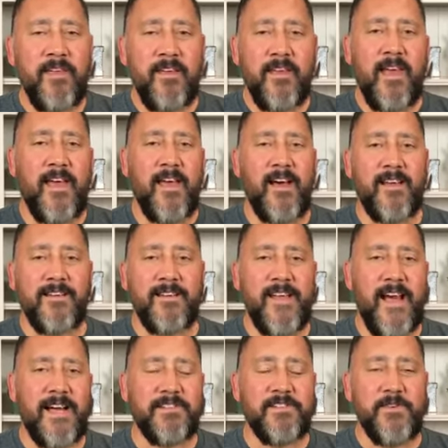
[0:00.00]
And
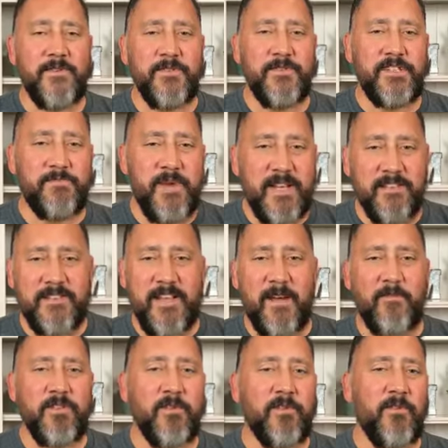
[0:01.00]
as you spend
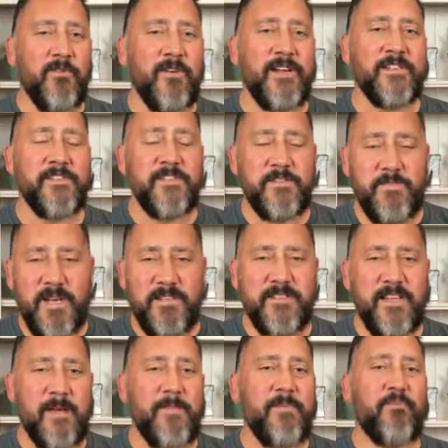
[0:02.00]
time with the Lord, as you spend
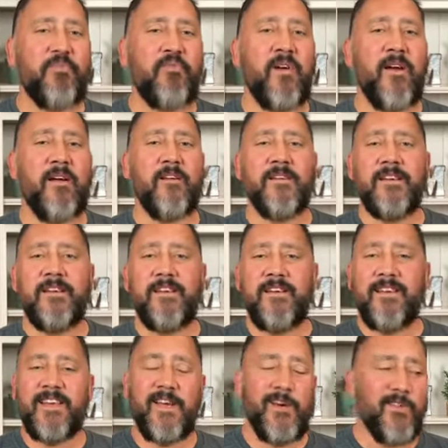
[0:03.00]
time in prayer,
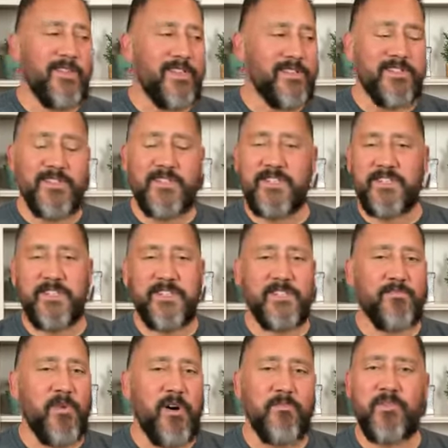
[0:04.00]
you know, this is just a
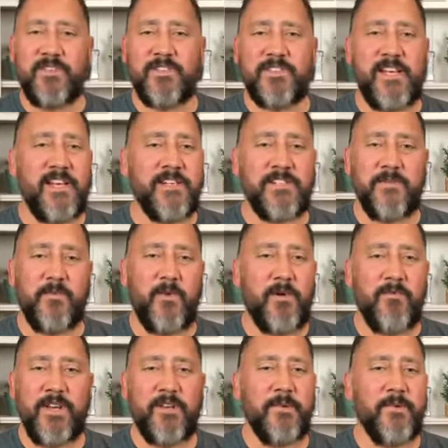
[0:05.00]
small percentage of
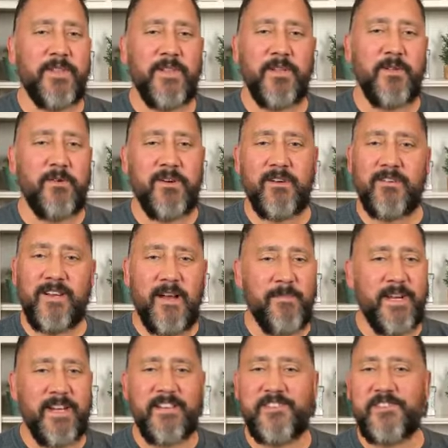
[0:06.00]
what we do in the Lord,
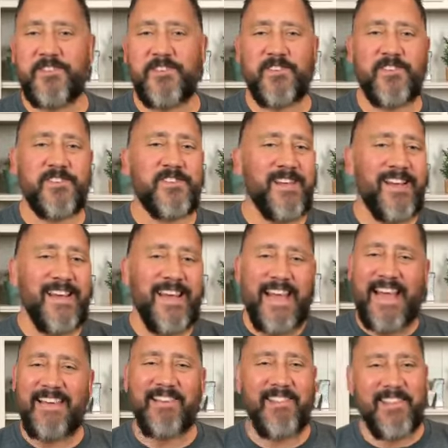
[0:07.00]
coming to church
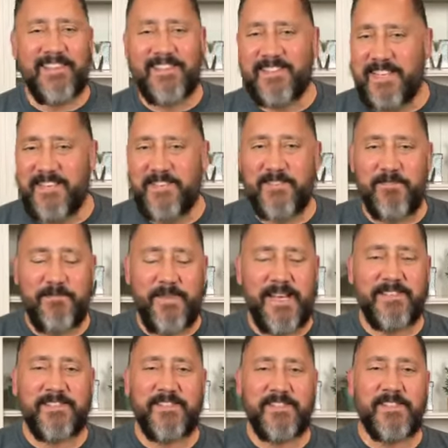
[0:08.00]
and listening to a
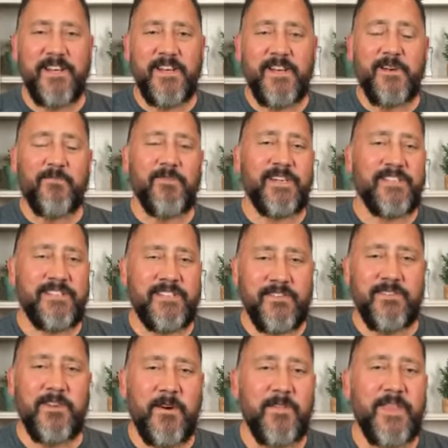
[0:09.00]
message. We
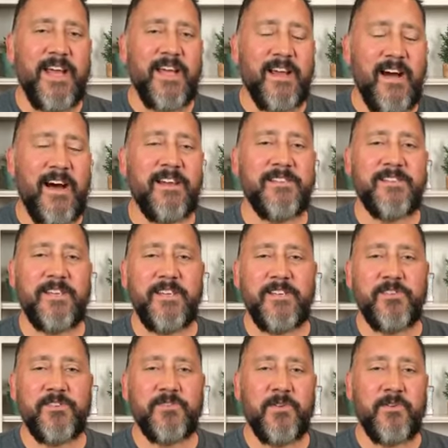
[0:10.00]
still know that God is in
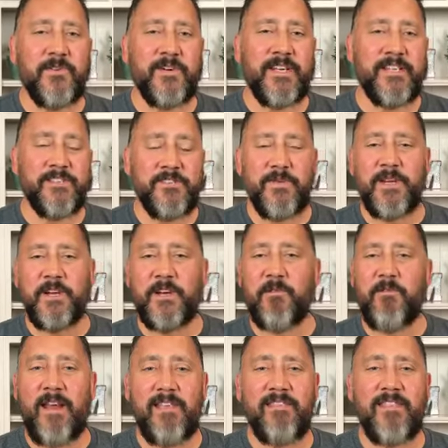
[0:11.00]
control and He's doing
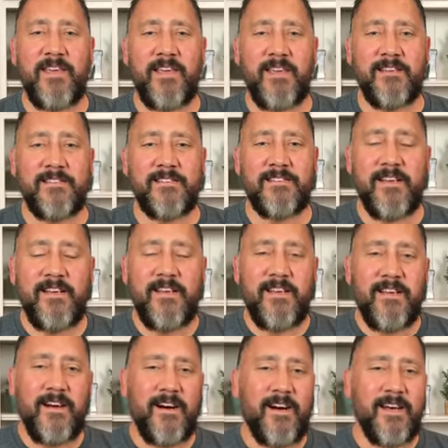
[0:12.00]
great things
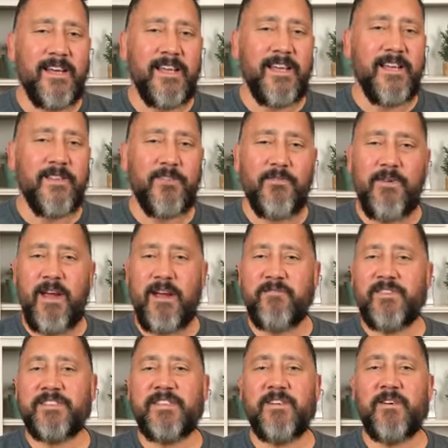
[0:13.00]
uh, in and through
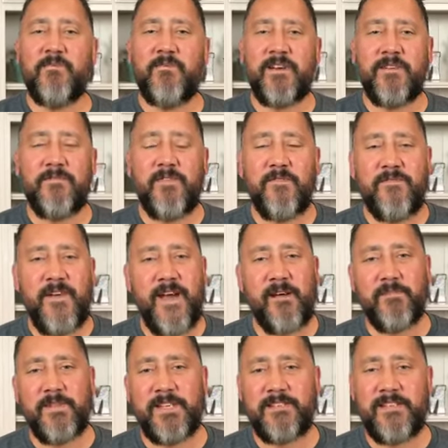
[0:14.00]
every single one of you
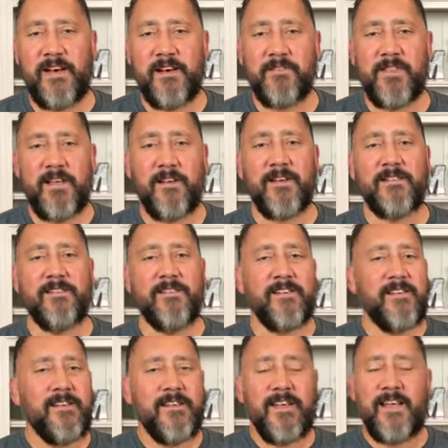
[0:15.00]
families out there. And,
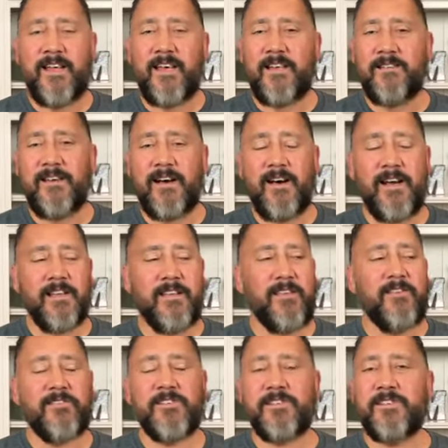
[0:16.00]
and uh,
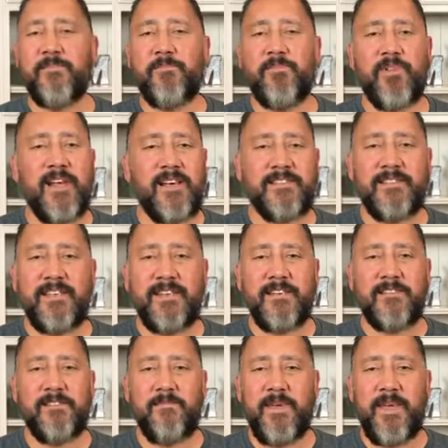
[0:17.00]
you're just a
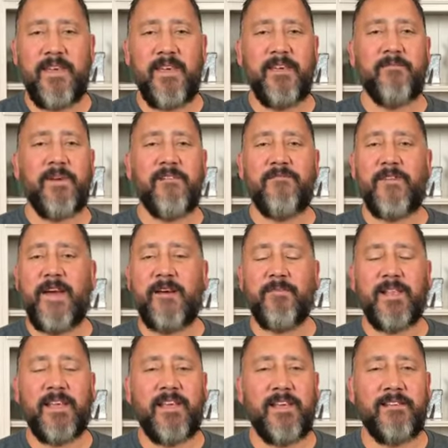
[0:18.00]
blessing to me and my
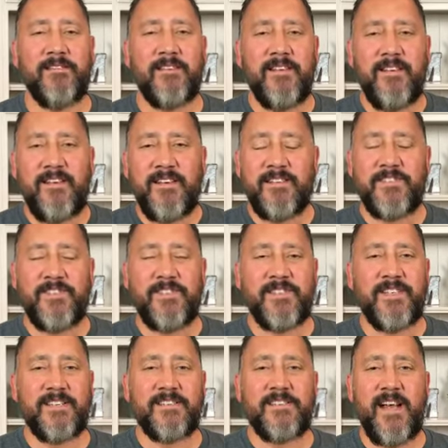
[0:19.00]
family. And it's
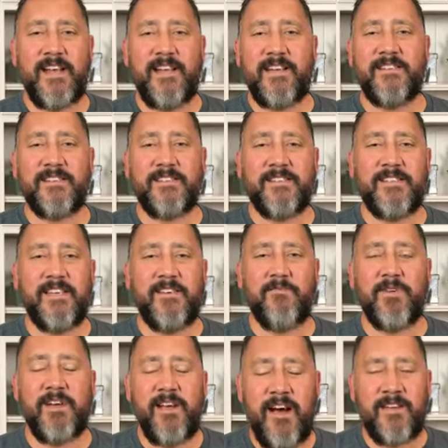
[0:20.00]
just exciting to see
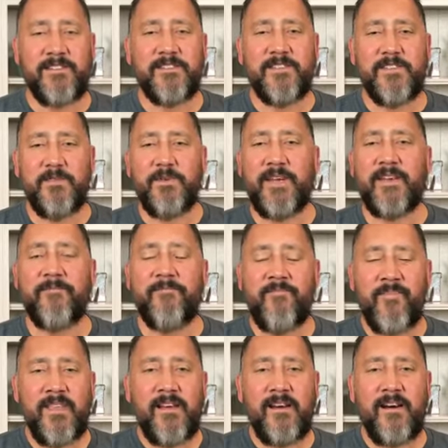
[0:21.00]
what God is doing
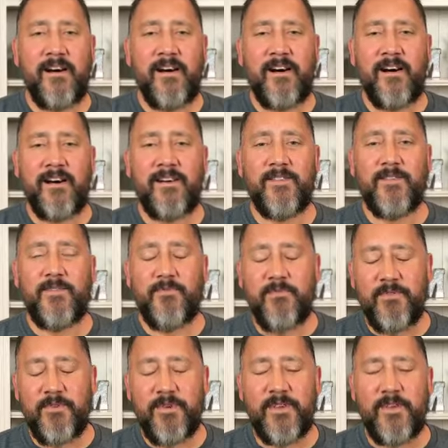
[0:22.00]
uh,
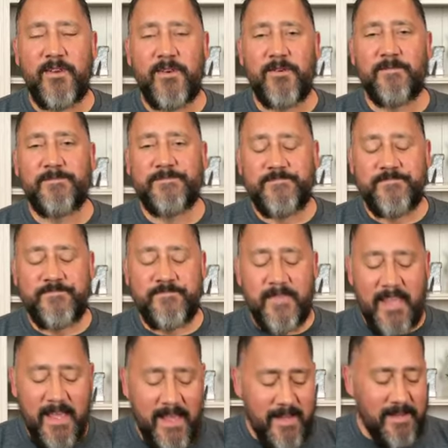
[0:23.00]
through you.
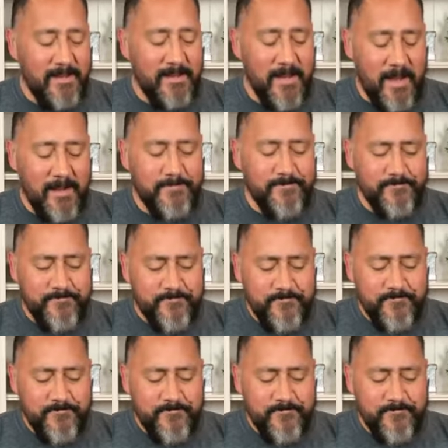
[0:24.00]
And, um,